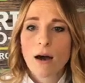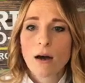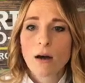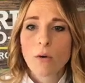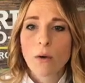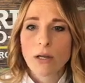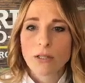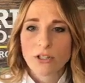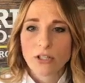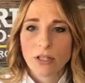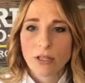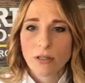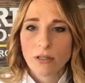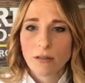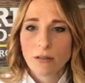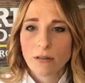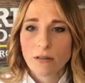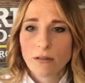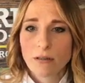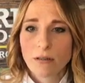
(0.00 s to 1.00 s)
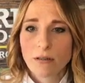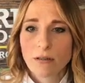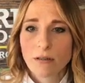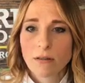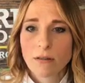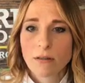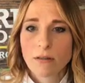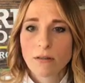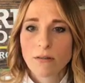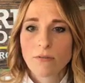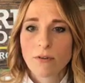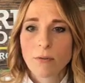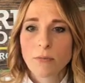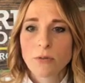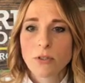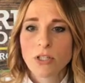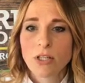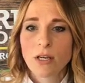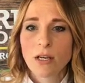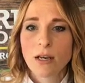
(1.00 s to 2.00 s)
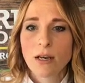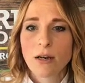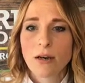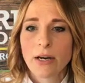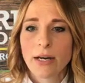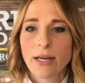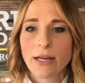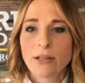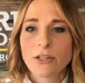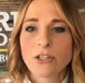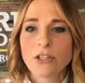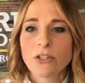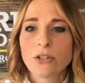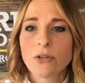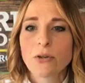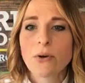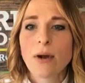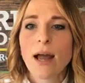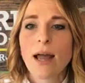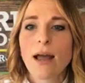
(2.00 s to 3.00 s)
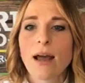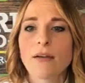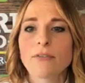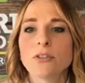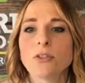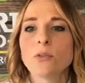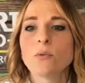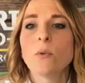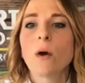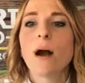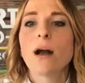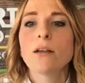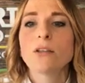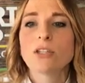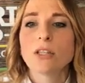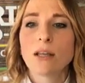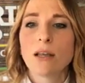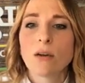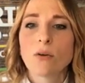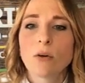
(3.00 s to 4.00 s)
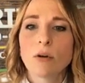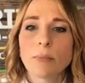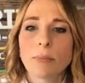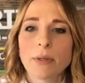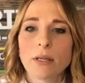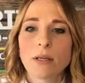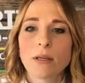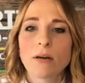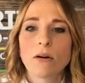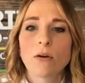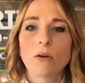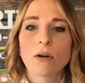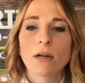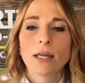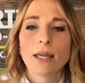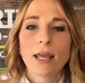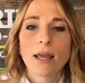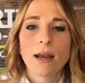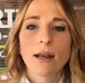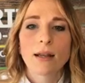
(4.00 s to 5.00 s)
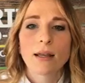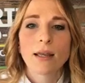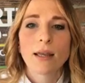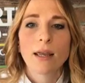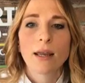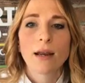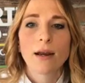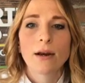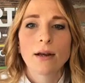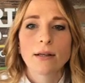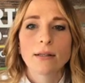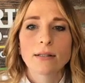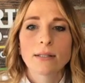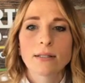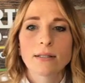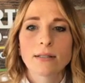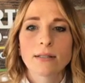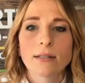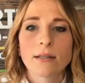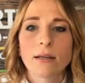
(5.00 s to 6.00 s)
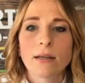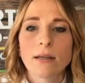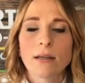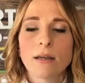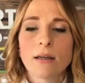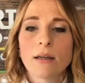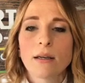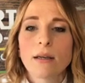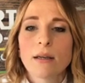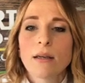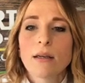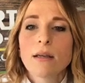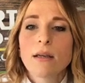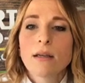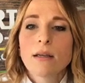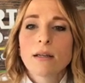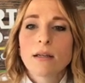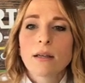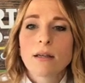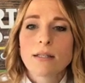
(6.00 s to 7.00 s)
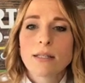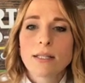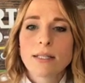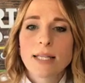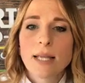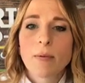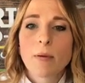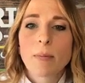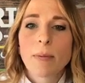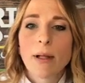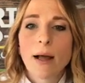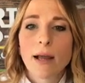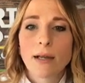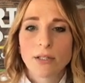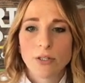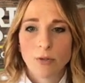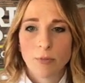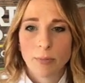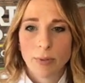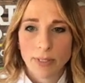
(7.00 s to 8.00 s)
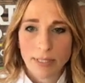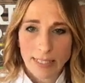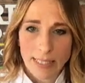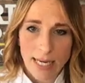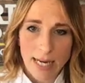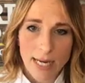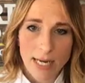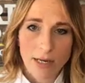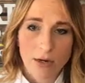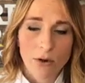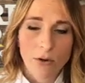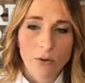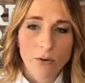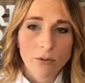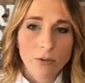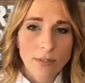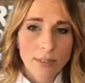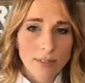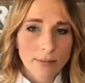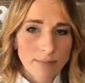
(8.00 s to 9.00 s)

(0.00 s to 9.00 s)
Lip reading: Question from Jerry. Do I have to wash and or peel organic carrots? Does the same apply to potatoes?